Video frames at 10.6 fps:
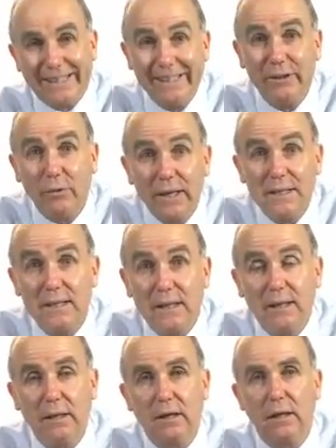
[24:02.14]

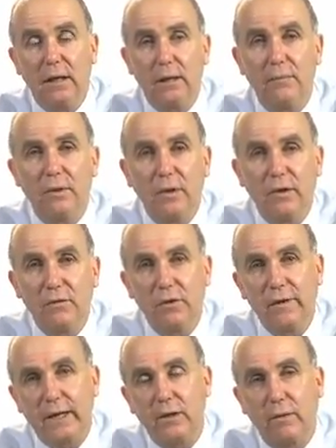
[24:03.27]
increasing the level
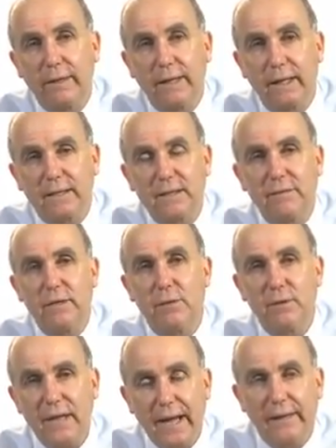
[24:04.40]
of economic activity
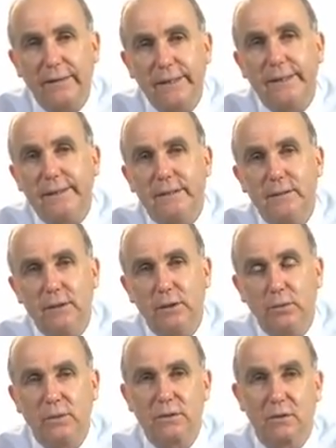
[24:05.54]
without needing to
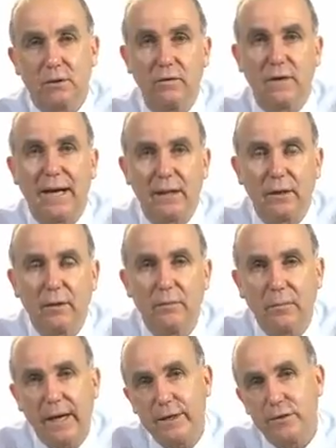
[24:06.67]
deal with sort of other
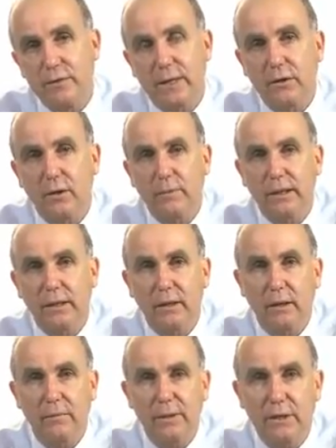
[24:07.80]
major economic
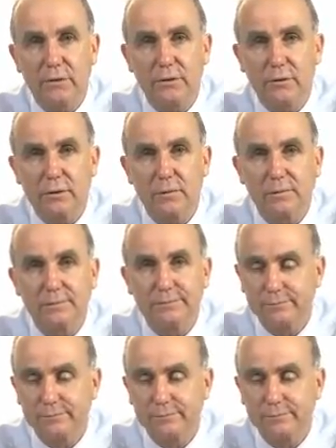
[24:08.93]
issues.